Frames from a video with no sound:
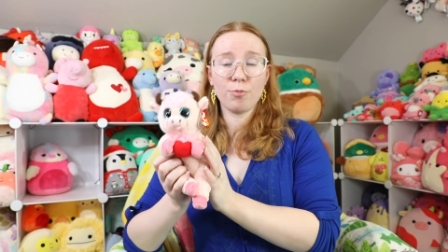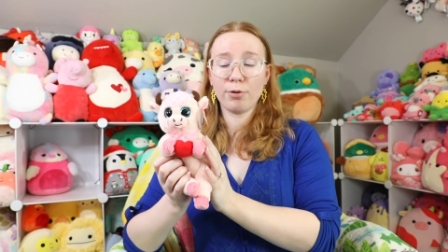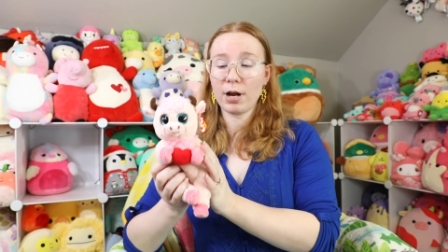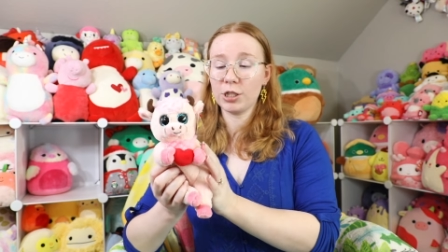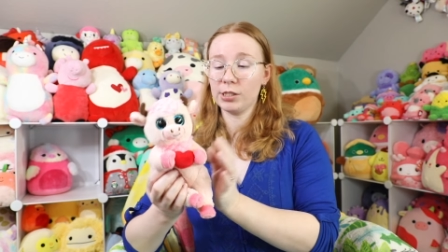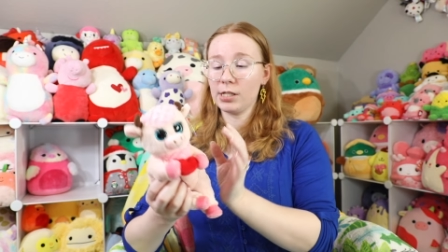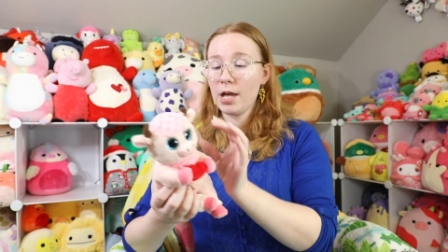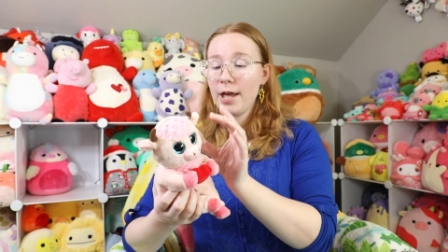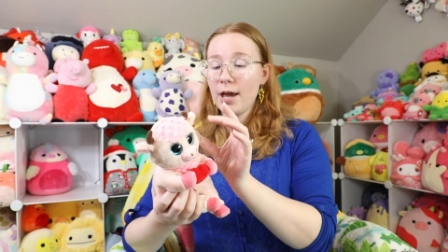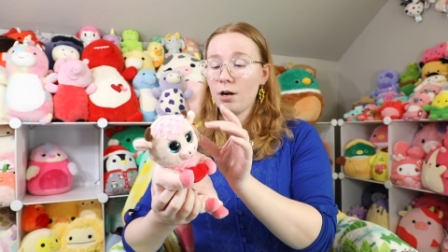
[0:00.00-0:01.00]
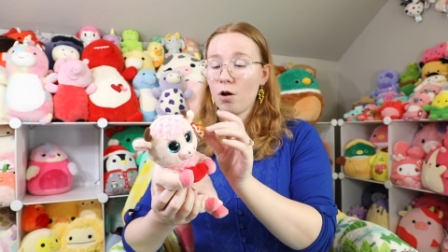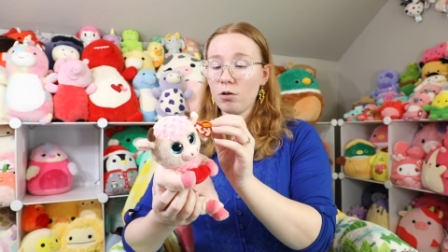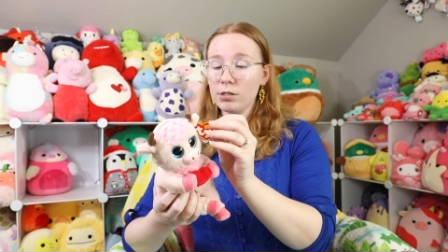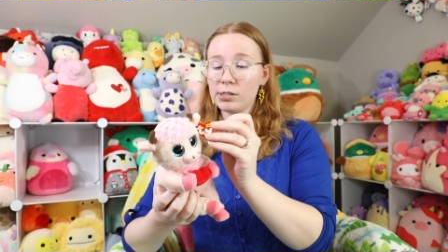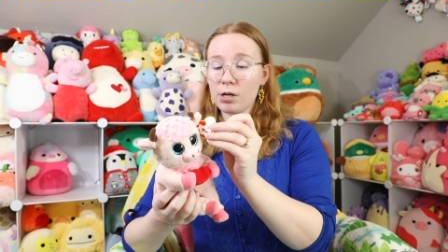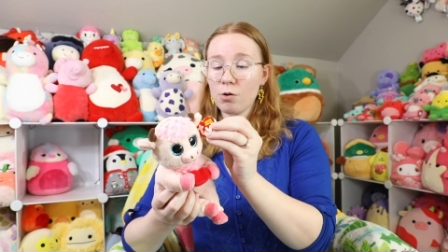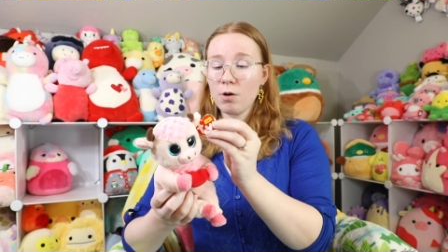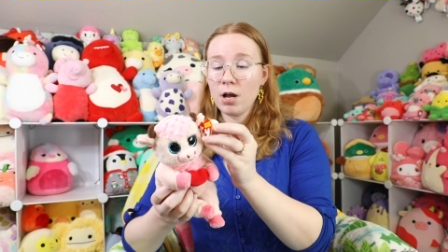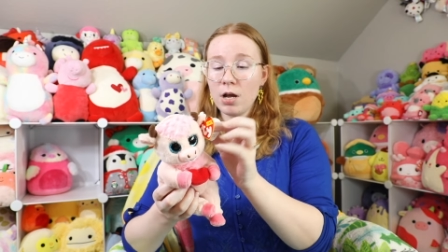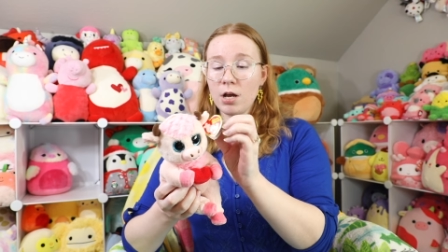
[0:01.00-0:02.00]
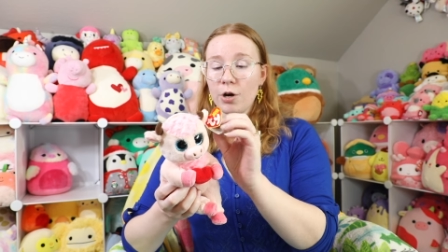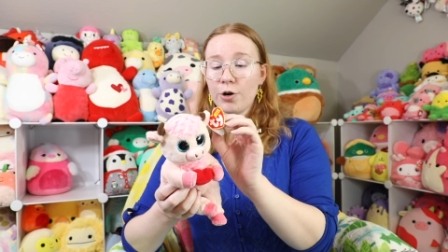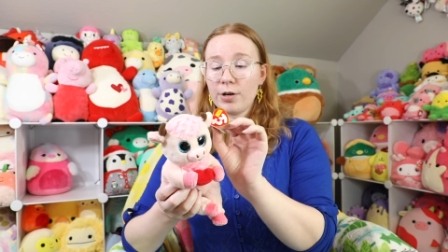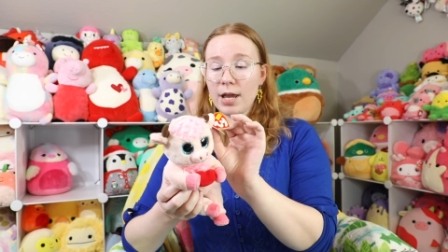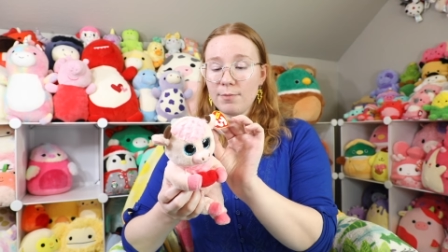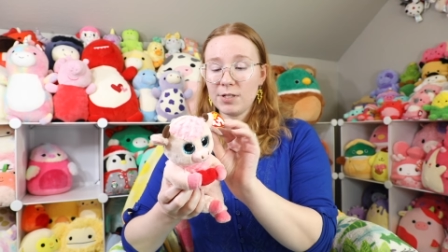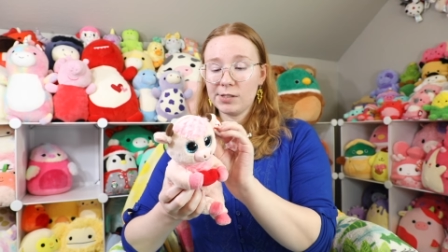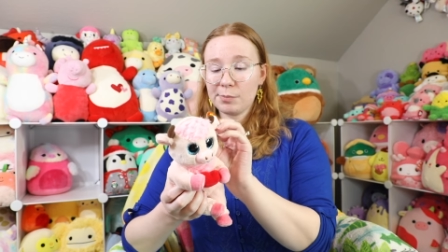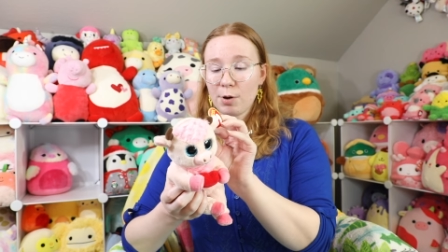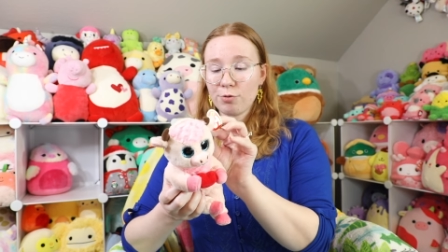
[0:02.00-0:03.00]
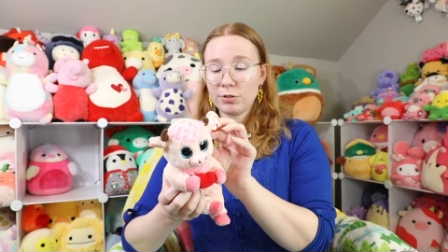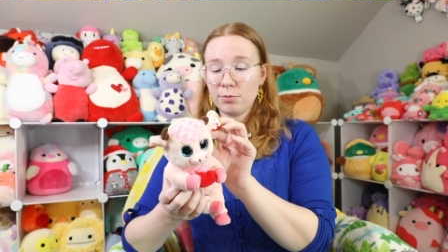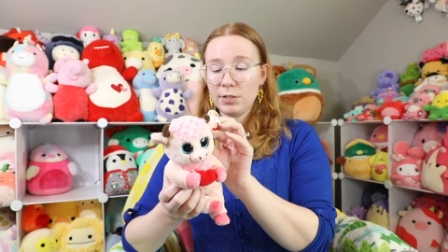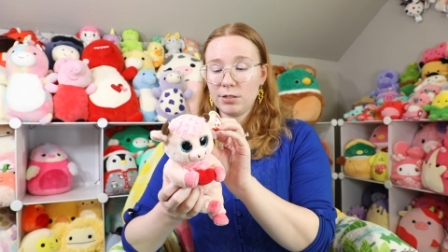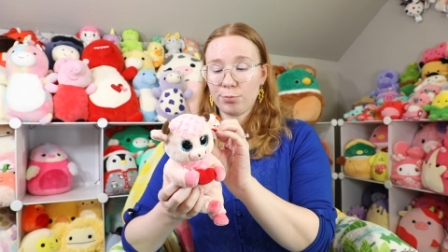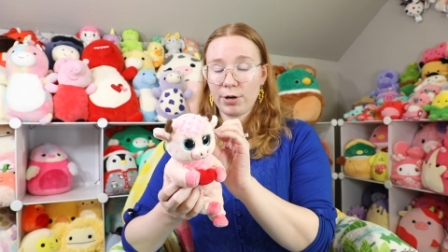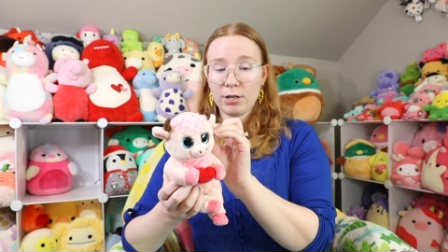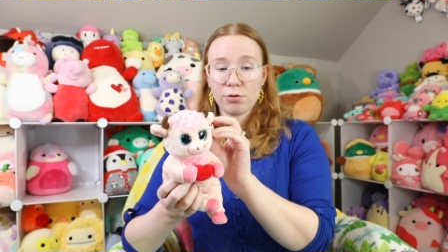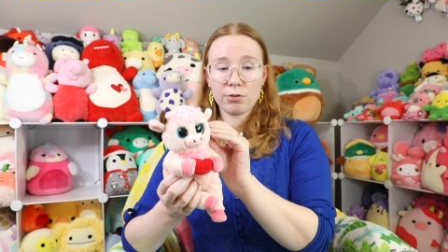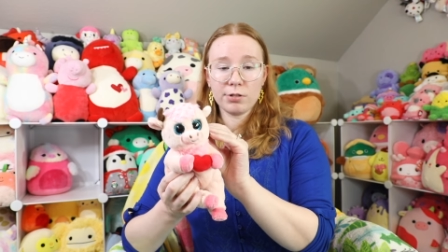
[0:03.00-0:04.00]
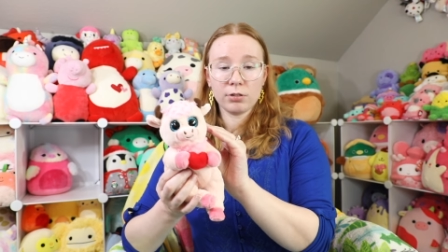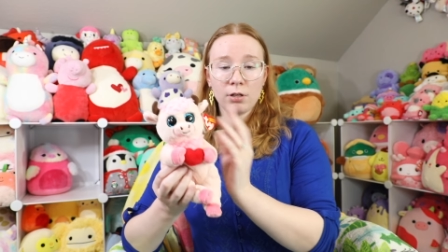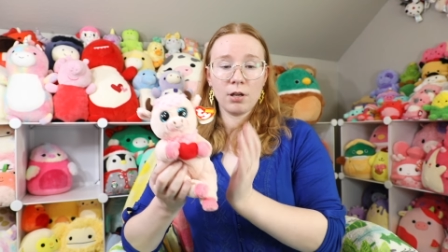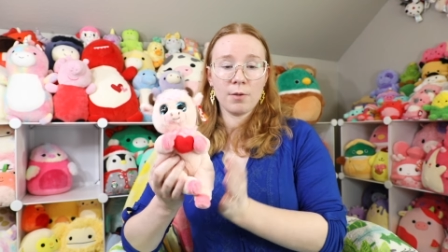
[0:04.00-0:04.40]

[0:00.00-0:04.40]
precious. And also her name is supposed to be Sprinkles.